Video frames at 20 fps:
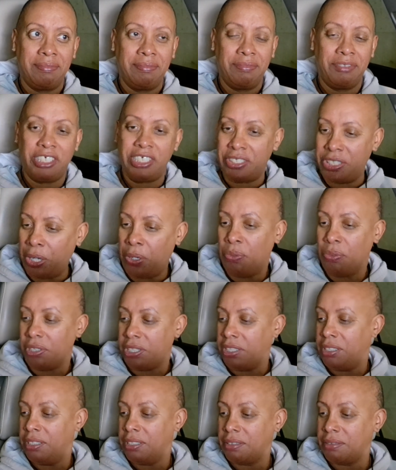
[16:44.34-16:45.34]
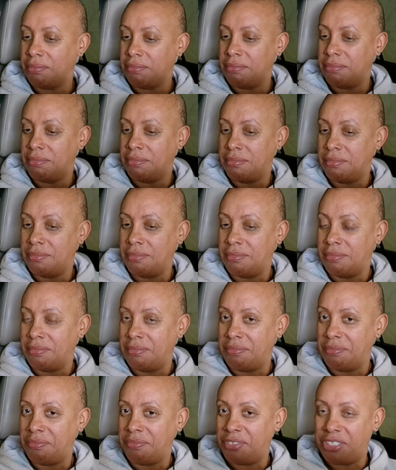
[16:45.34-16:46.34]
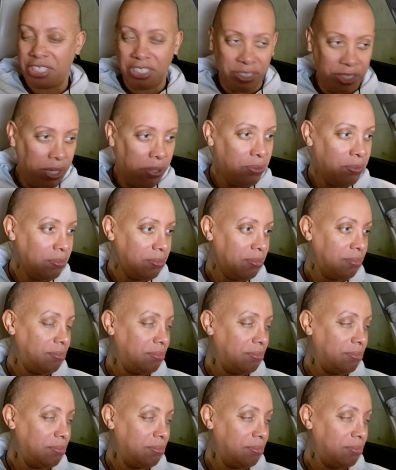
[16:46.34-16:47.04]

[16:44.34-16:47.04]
she don't cook, she don't